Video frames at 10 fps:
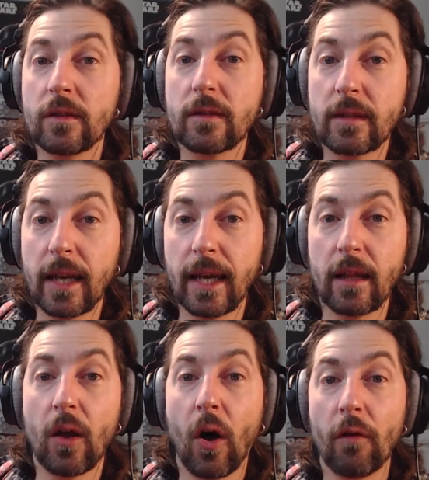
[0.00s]

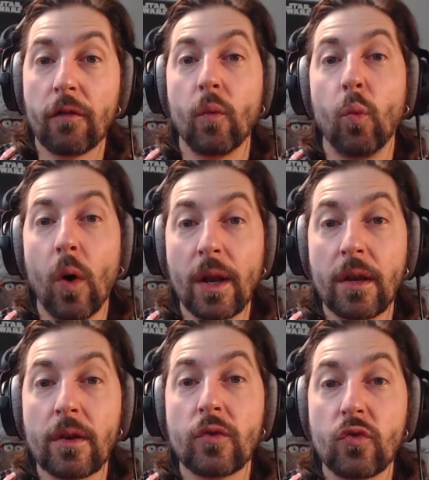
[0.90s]
scale of
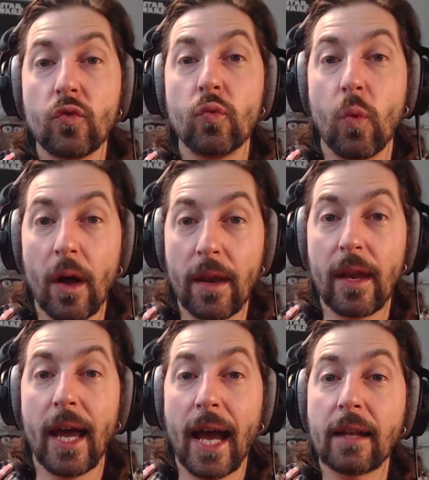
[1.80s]
1:1
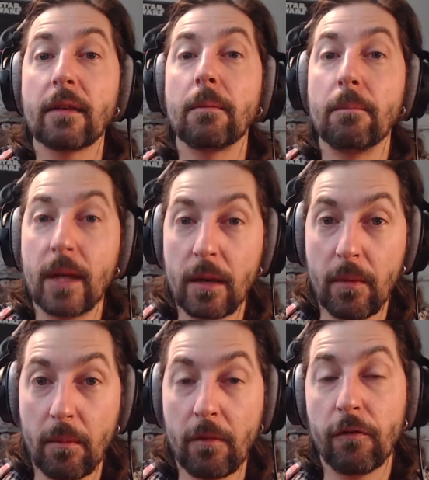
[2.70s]
at
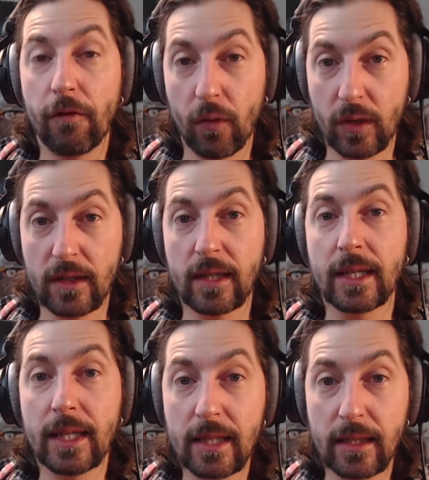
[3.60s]
minimum
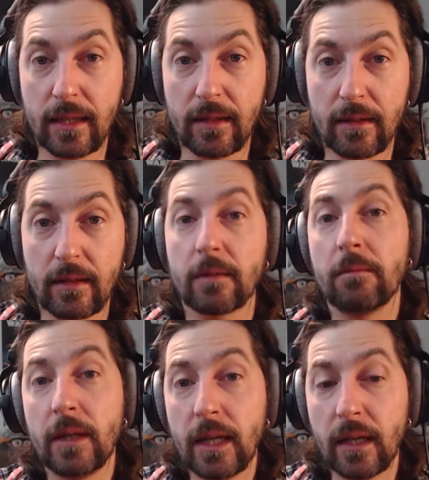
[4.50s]
focusing distance.
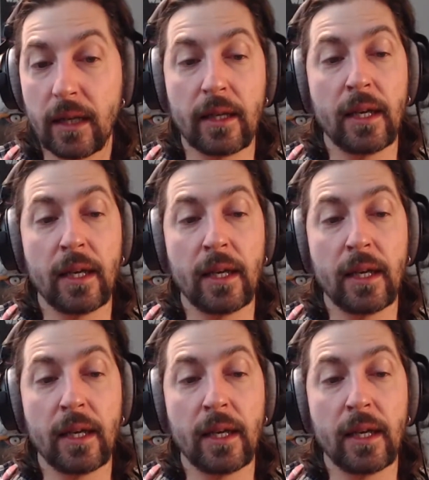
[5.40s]
Meaning,